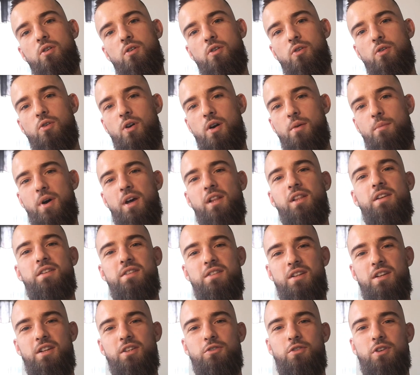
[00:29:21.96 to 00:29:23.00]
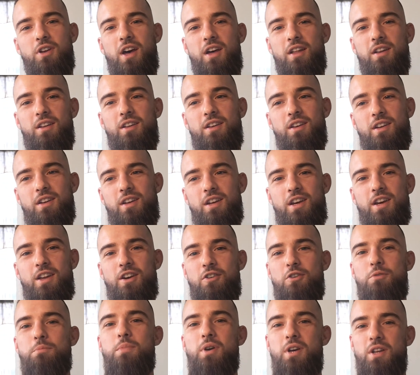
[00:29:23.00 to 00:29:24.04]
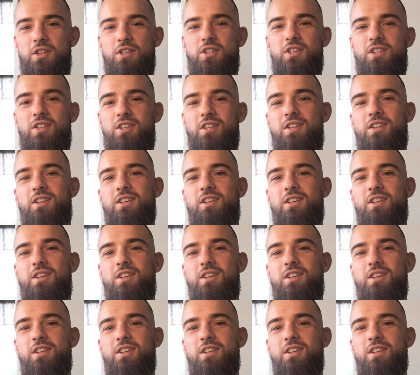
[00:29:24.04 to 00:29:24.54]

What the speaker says: Or am I listening to that inner bitch?